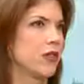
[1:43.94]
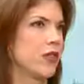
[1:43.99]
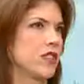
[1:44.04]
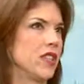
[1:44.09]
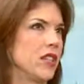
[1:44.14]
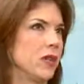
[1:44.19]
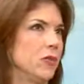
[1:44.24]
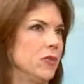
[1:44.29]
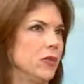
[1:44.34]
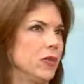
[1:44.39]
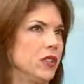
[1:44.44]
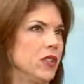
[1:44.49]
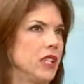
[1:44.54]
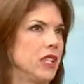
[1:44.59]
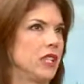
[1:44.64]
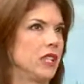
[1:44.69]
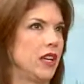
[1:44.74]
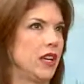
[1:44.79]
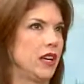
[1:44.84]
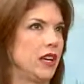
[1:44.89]
like, for example,
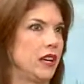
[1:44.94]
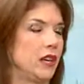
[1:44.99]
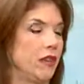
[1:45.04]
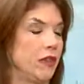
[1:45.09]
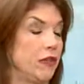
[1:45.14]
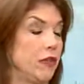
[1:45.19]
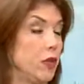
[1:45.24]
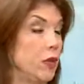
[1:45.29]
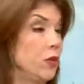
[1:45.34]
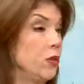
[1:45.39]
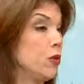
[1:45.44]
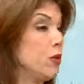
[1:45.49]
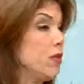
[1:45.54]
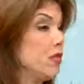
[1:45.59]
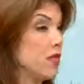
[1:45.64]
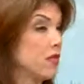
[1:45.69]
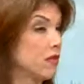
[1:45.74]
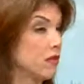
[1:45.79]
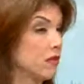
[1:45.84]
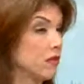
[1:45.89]
let's say uh,
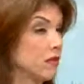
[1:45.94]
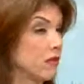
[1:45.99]
foods?